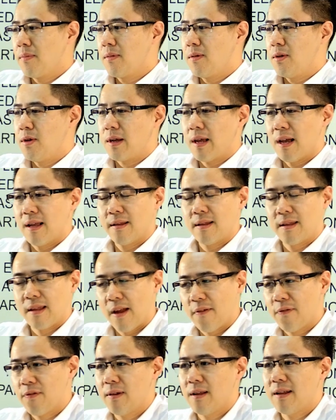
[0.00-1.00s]
You can
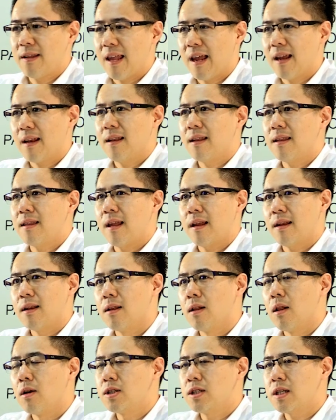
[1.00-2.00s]
definitely,
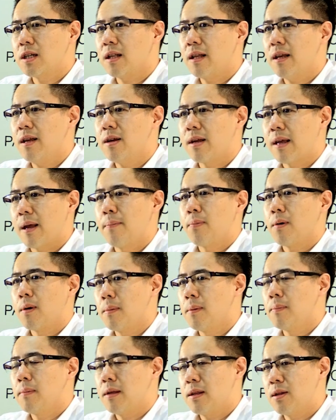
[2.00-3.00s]
technologically, you can
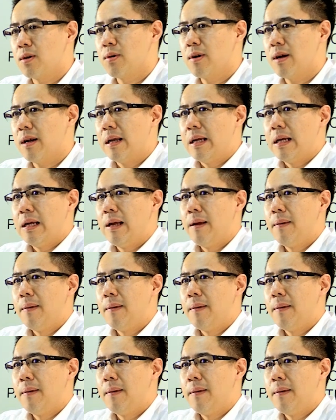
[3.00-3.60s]
probably do it,